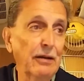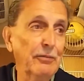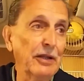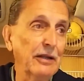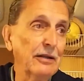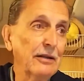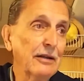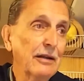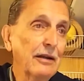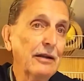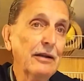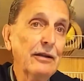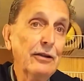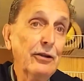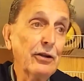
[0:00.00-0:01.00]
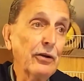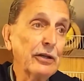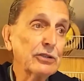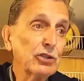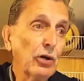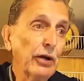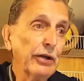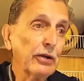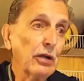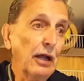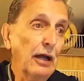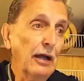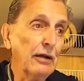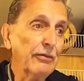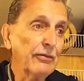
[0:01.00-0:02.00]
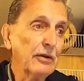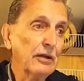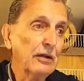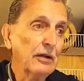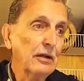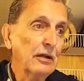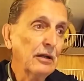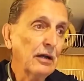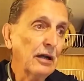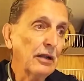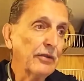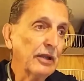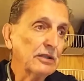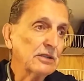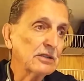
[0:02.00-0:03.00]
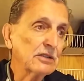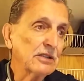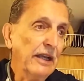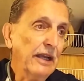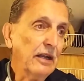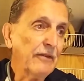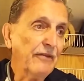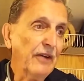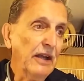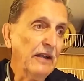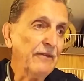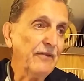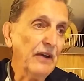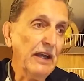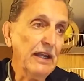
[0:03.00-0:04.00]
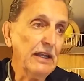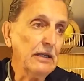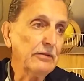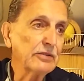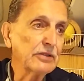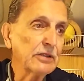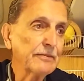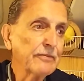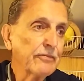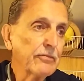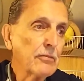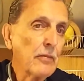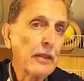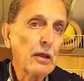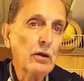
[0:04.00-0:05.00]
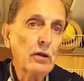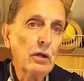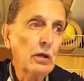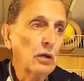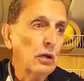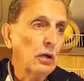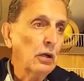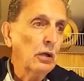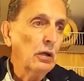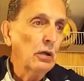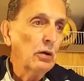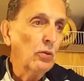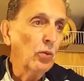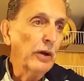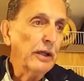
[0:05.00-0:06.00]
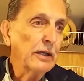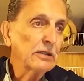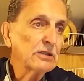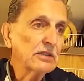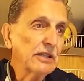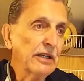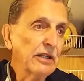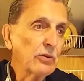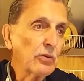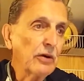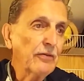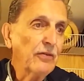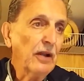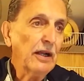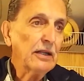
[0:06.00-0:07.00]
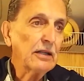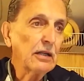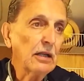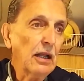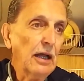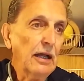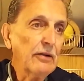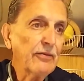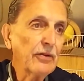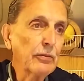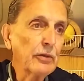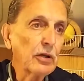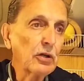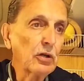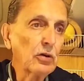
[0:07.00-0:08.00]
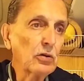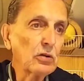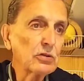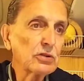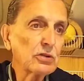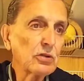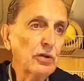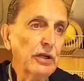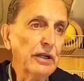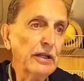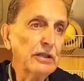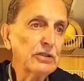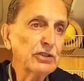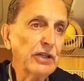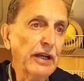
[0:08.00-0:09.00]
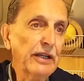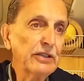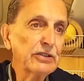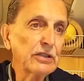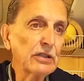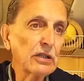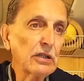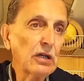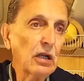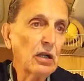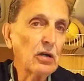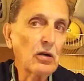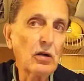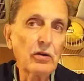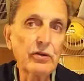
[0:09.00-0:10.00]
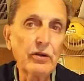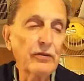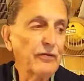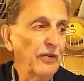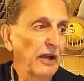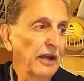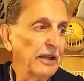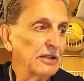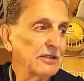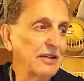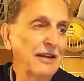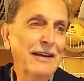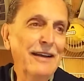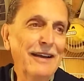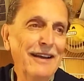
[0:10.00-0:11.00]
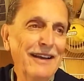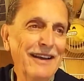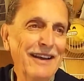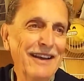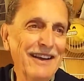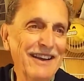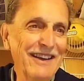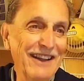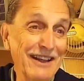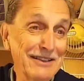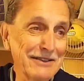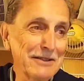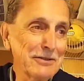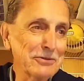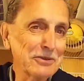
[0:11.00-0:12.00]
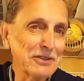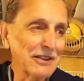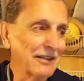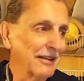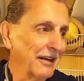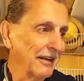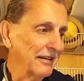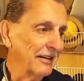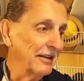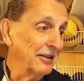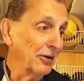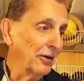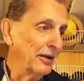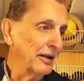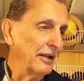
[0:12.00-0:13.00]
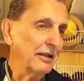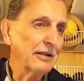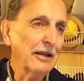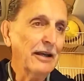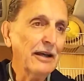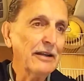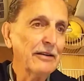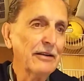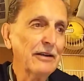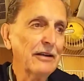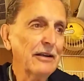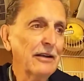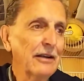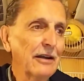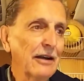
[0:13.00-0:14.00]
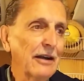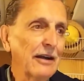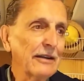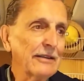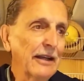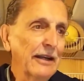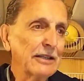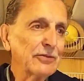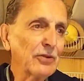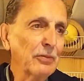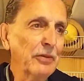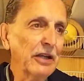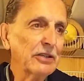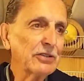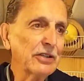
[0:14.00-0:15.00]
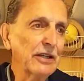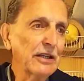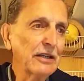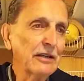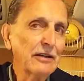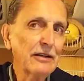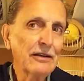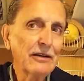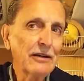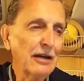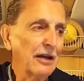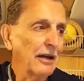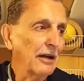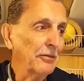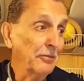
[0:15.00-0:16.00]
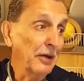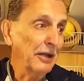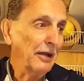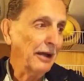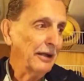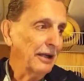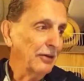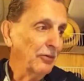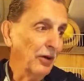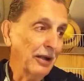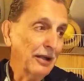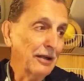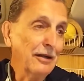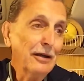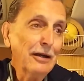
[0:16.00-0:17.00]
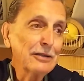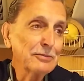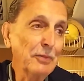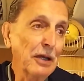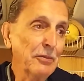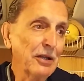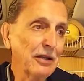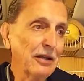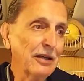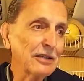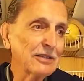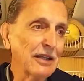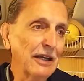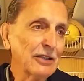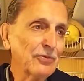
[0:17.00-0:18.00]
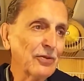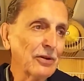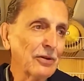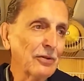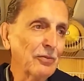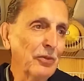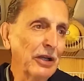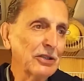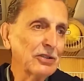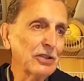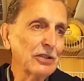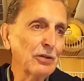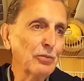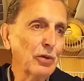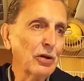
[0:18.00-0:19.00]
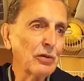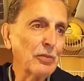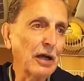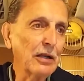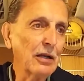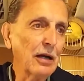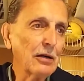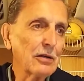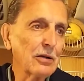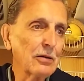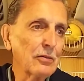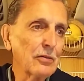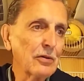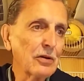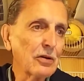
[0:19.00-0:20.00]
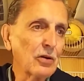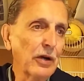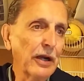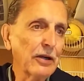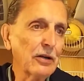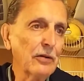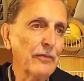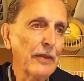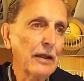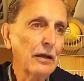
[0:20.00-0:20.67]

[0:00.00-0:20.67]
I mean, you know, enjoy your life. Uh, this is Santa Fe Faves. We can see the reflected light from the Google screen changing the color on your face. That's interesting. Didn't know it did that. Uh, thanks for mentioning, uh, I get, well, it does. Maybe it does. Thanks for mentioning the book by Dr. Greger.